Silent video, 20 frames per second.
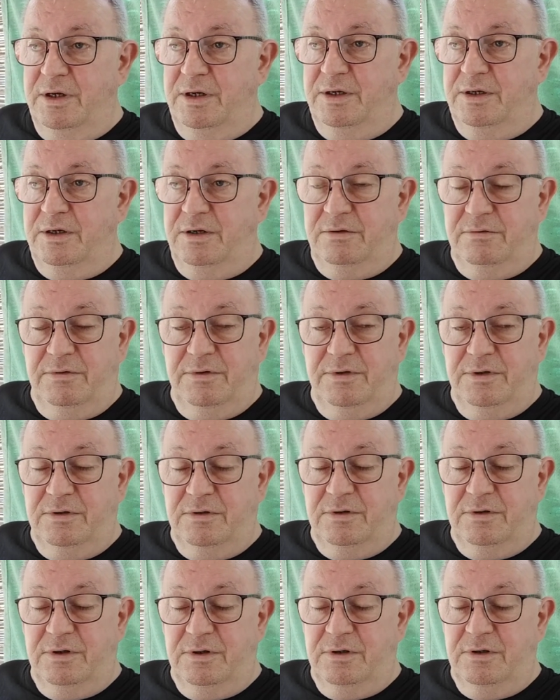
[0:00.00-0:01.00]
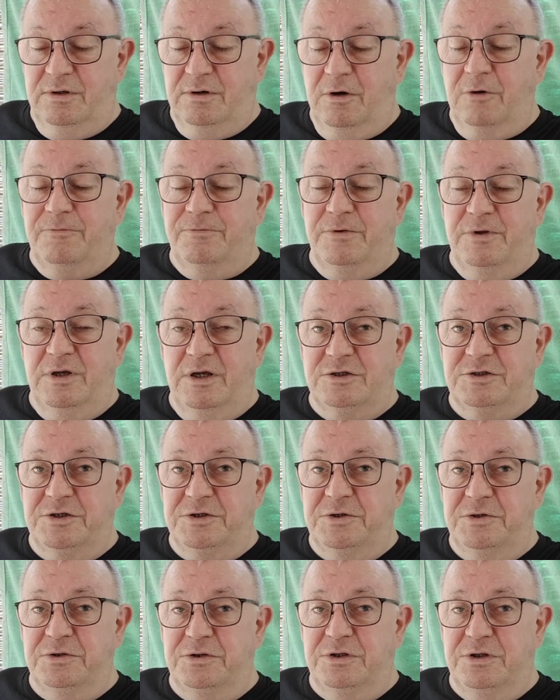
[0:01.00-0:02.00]
And hopefully that's a
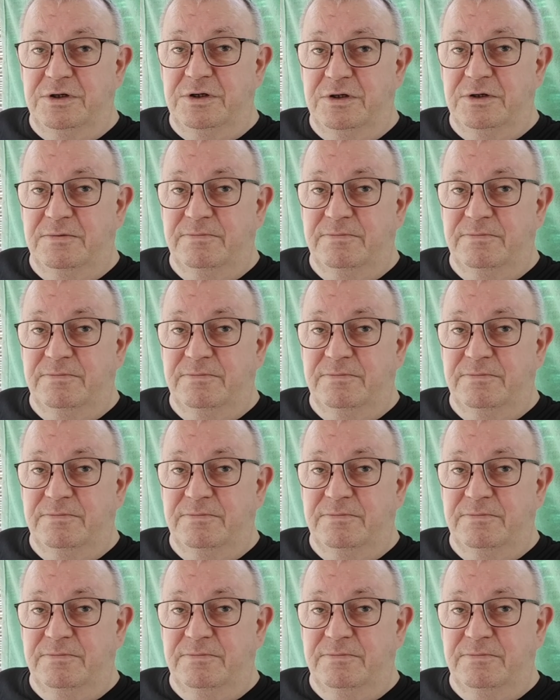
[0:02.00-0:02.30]
good thing.